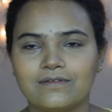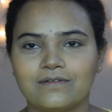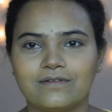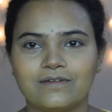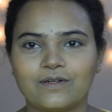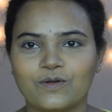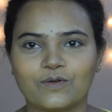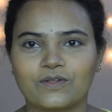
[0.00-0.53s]

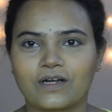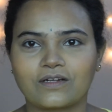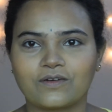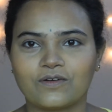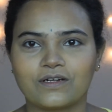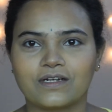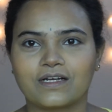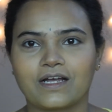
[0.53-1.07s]
you know, that
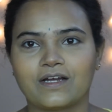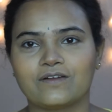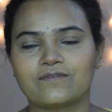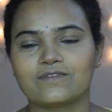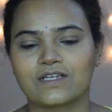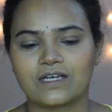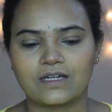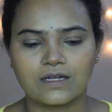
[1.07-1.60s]
Korean kind of
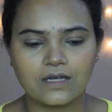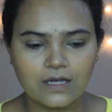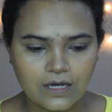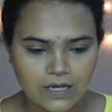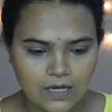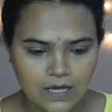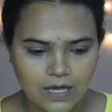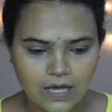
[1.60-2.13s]
skin.
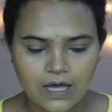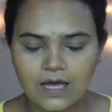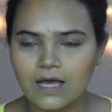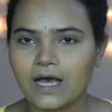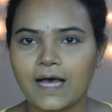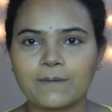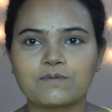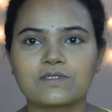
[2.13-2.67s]

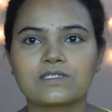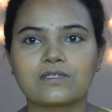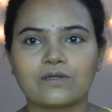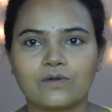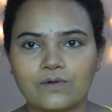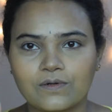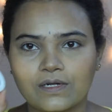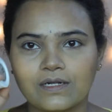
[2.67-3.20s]

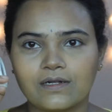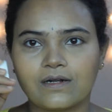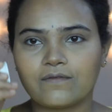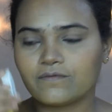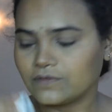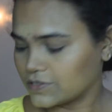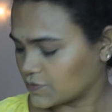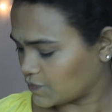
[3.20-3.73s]
Absolutely
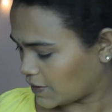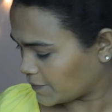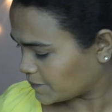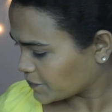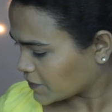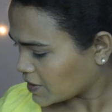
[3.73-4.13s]
love this one.